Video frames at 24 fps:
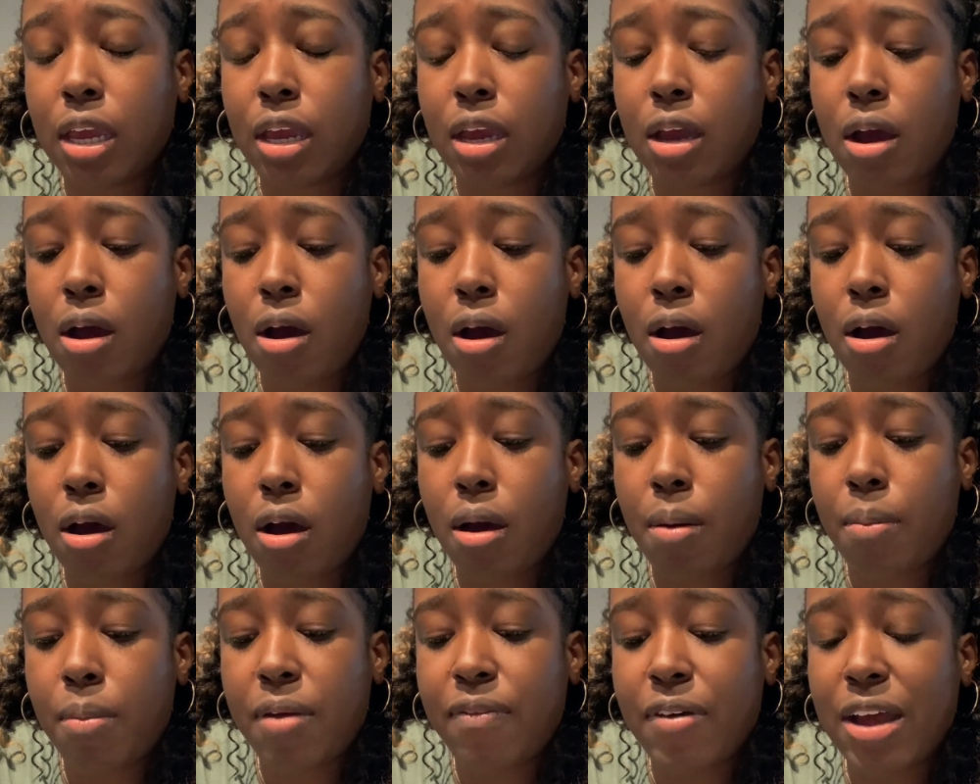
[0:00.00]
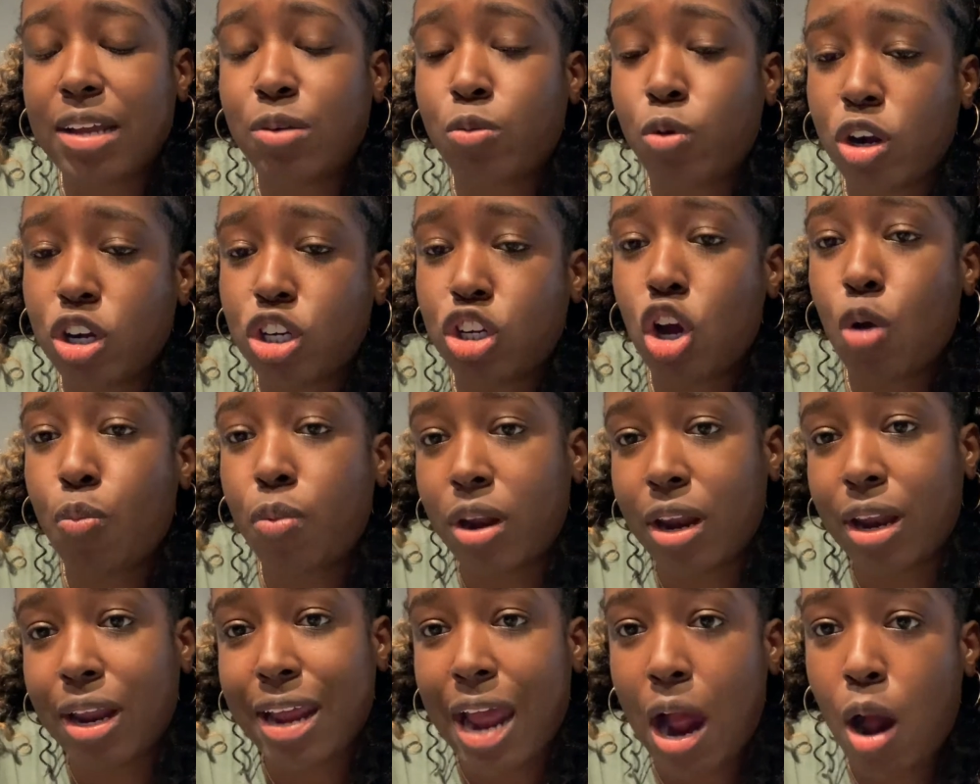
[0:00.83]
If I were to open
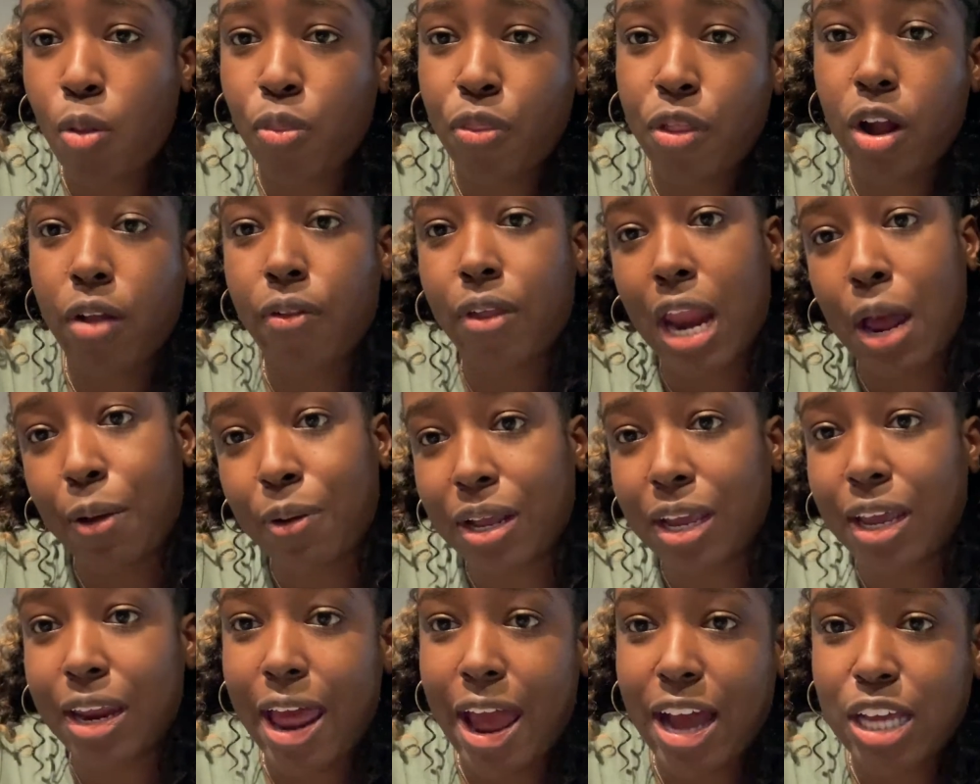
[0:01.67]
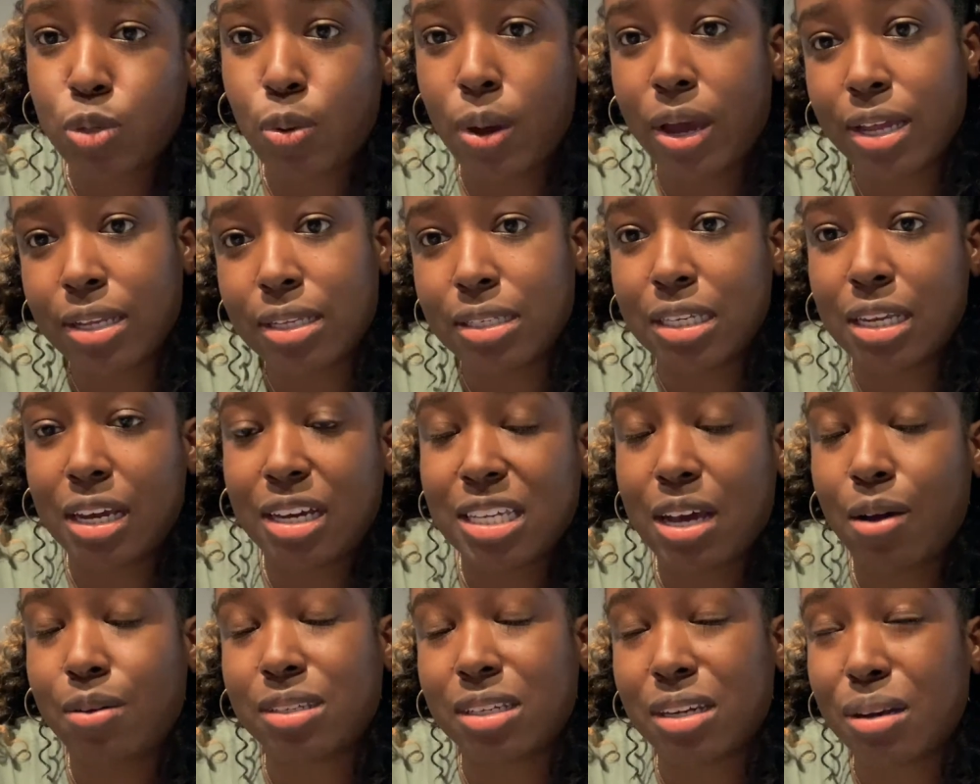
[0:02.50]
an account there, then I would get X, Y, and Z because I
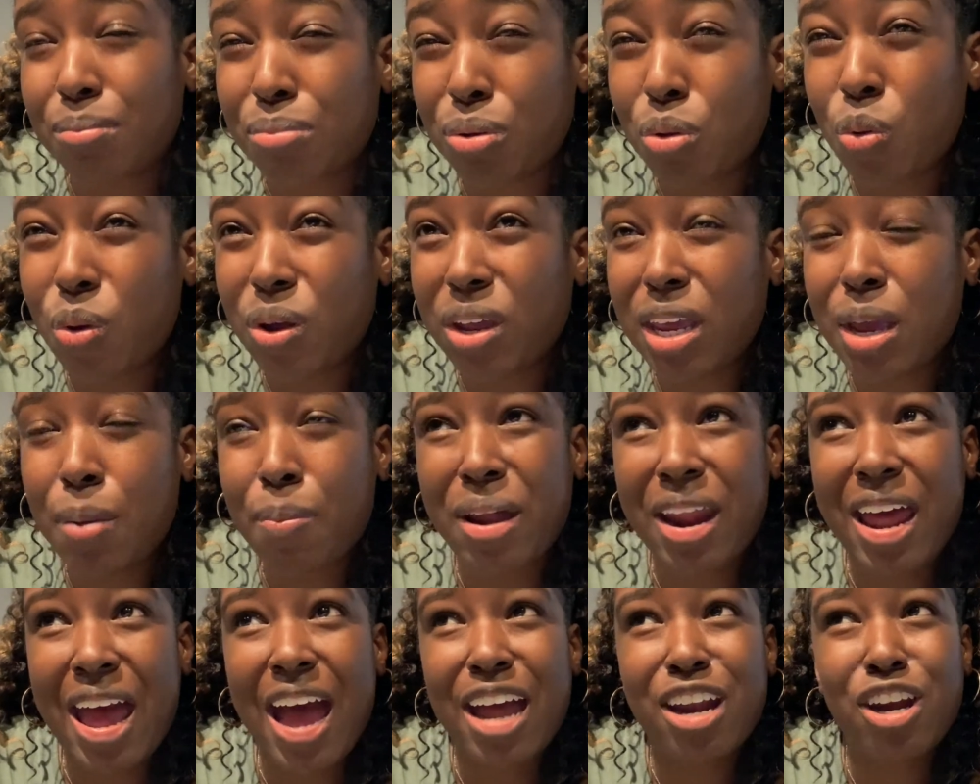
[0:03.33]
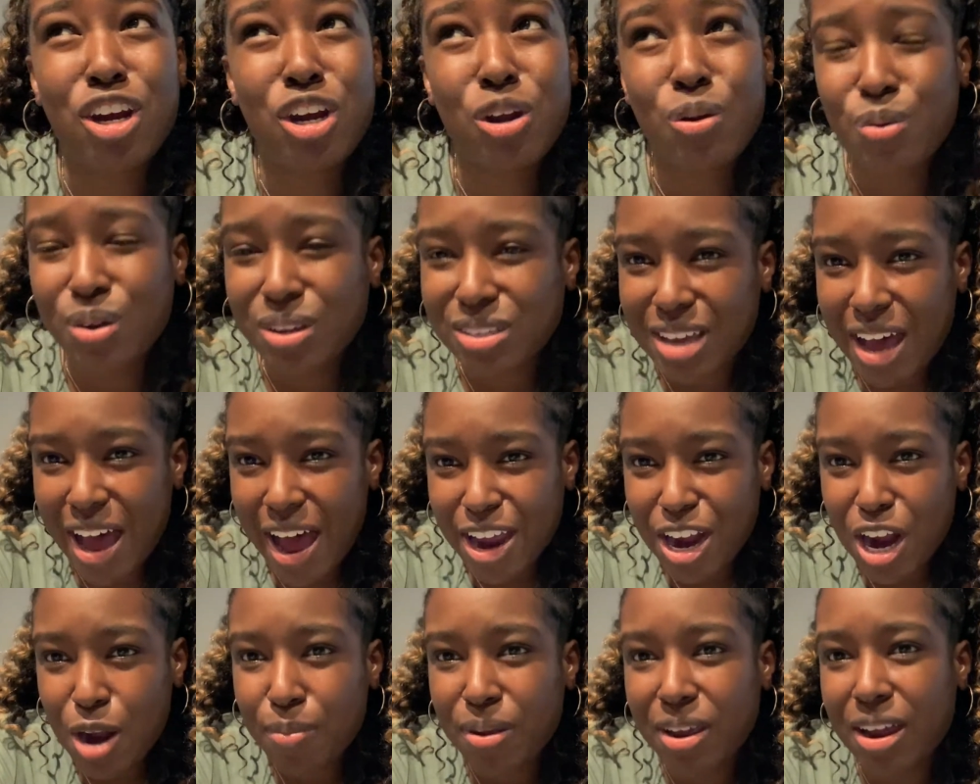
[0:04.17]
was an employee, but I had no
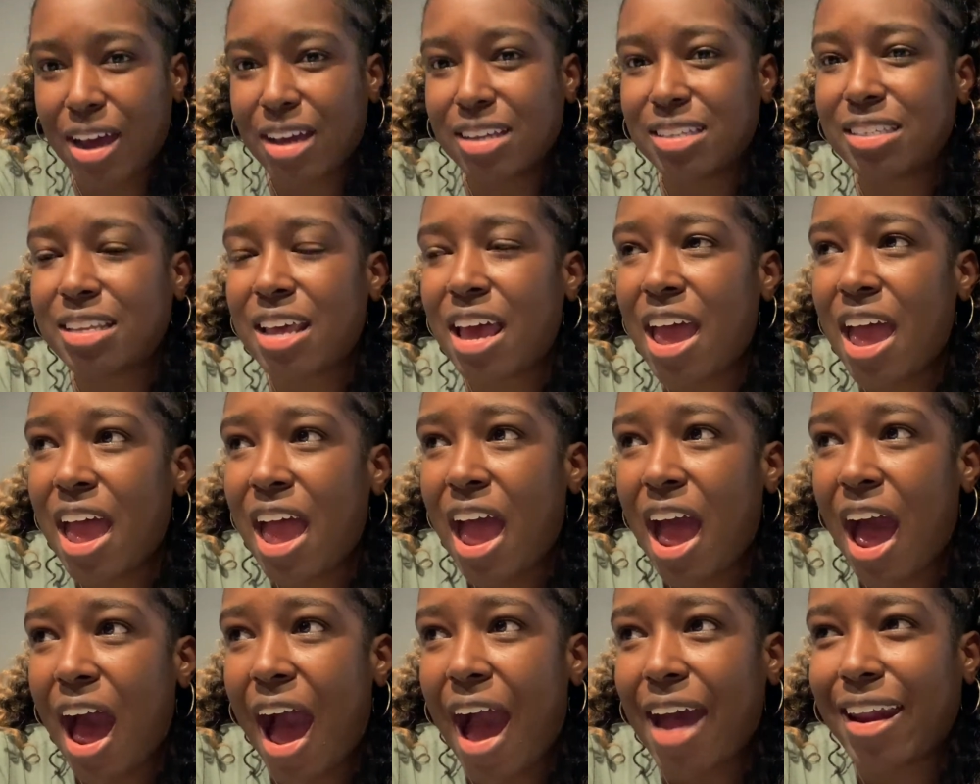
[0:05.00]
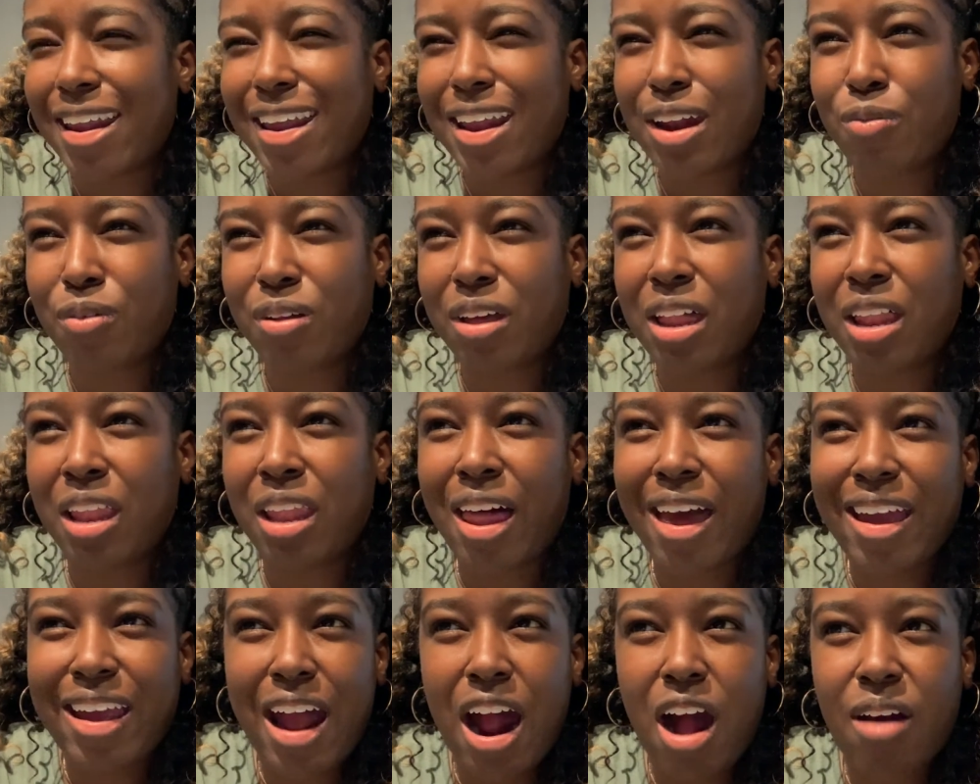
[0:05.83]
desire because I didn't really
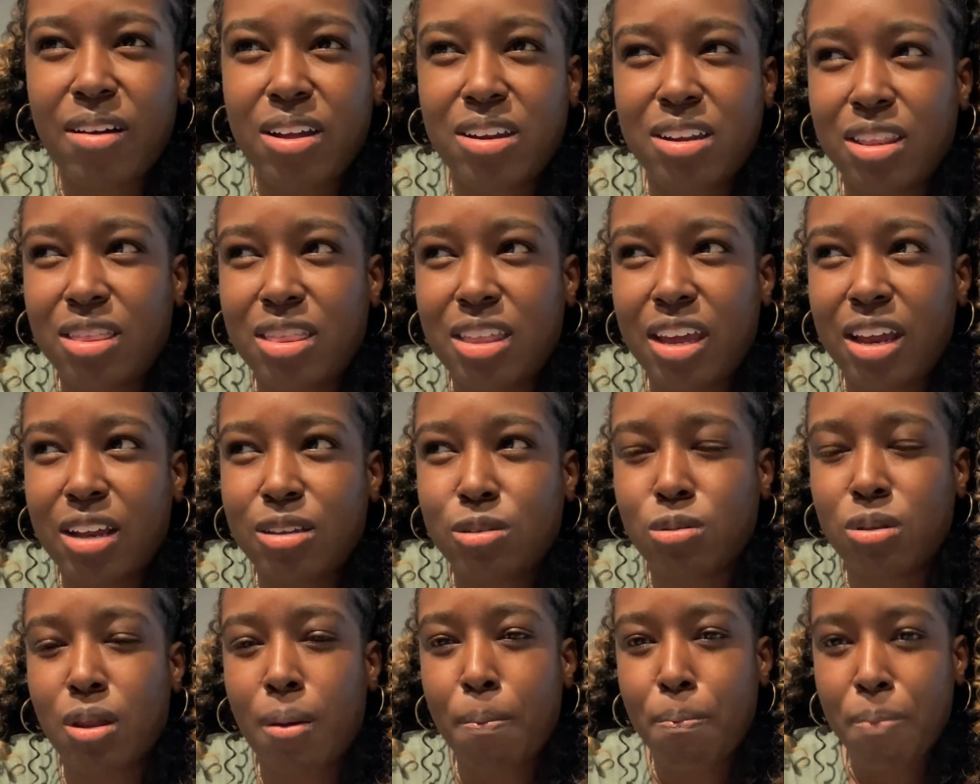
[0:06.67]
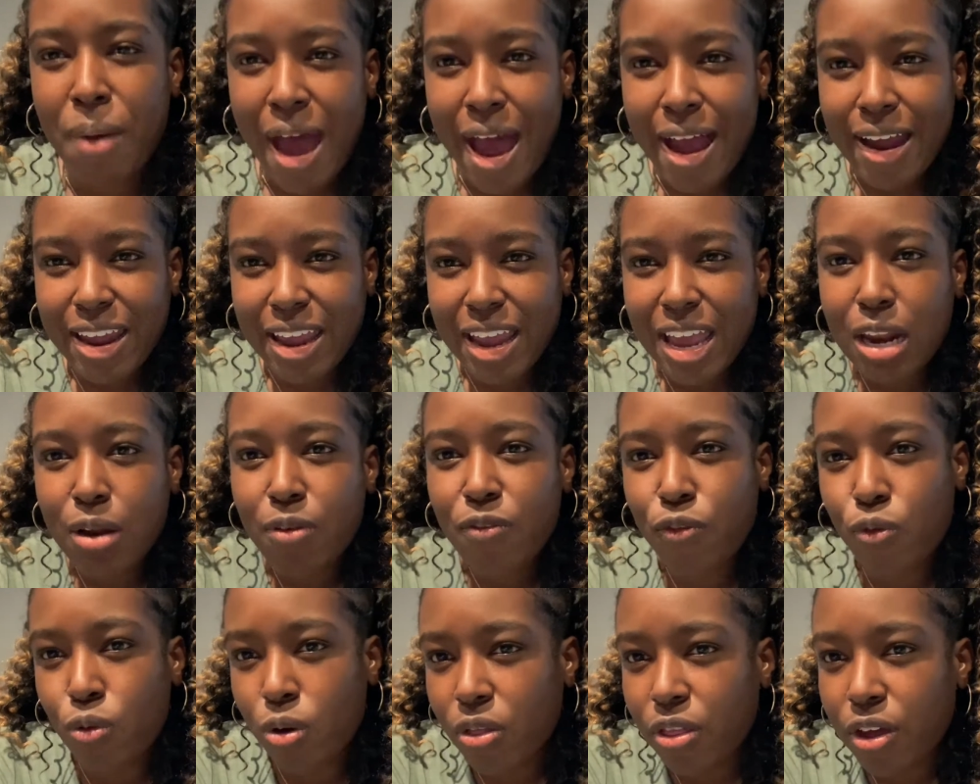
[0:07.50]
like how they did things on the back end
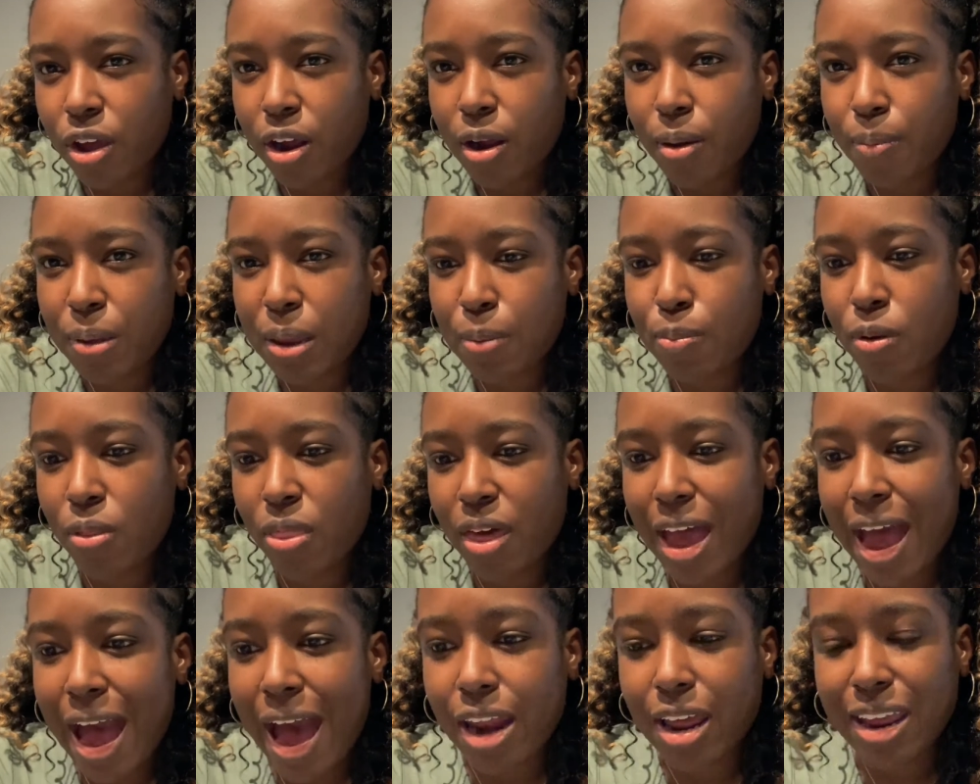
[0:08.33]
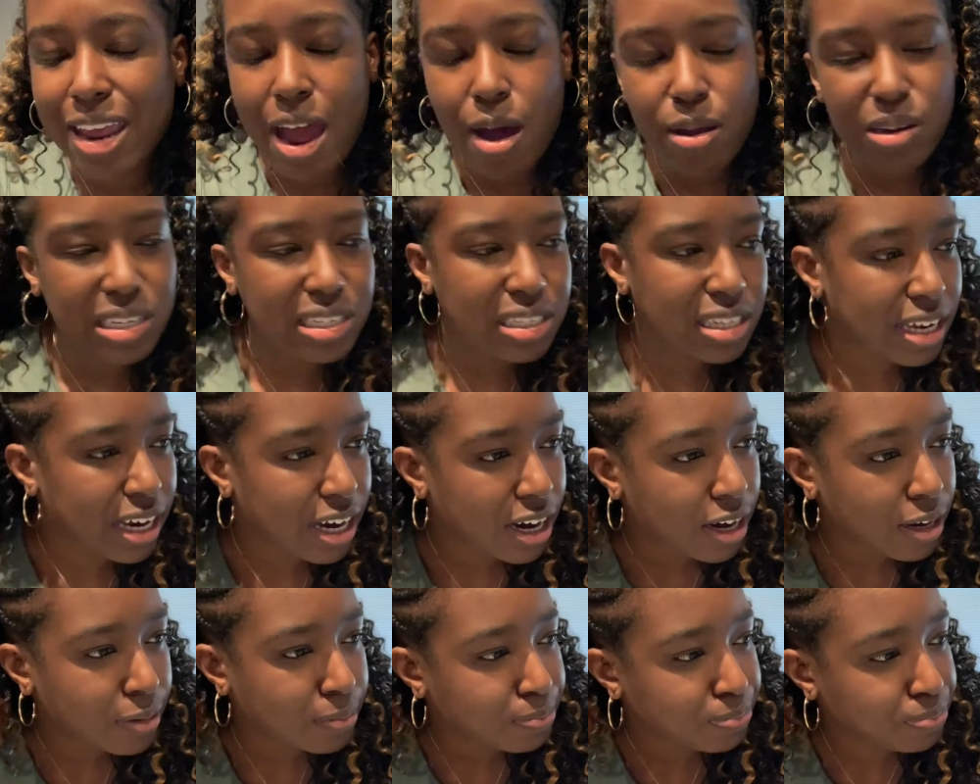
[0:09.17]
for their people that had accounts
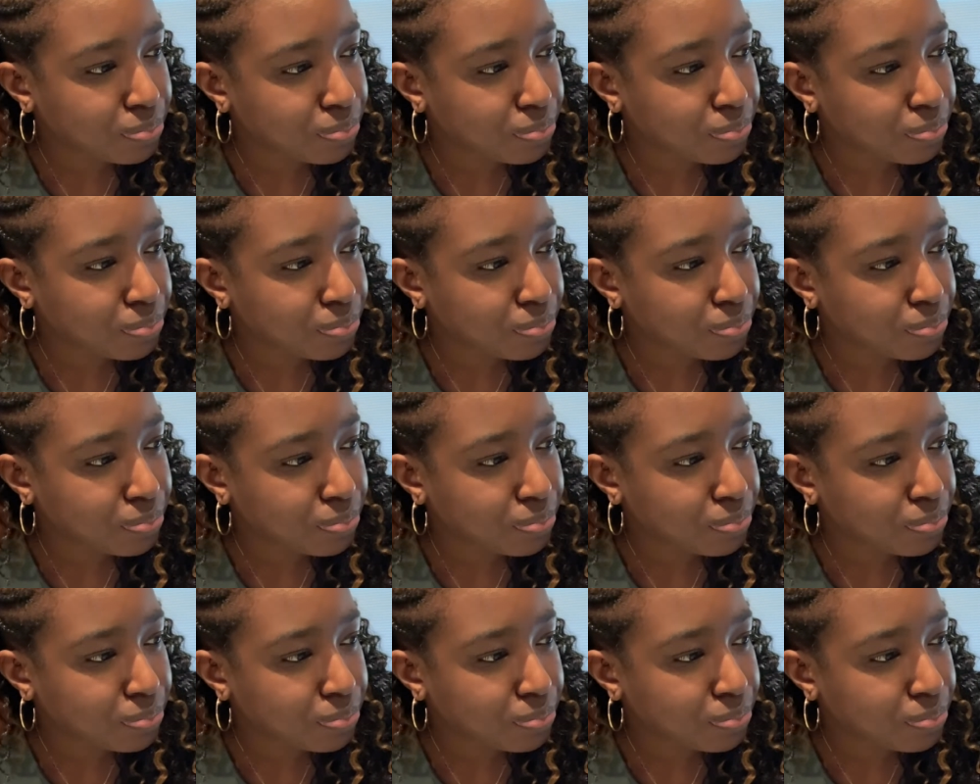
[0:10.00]
there.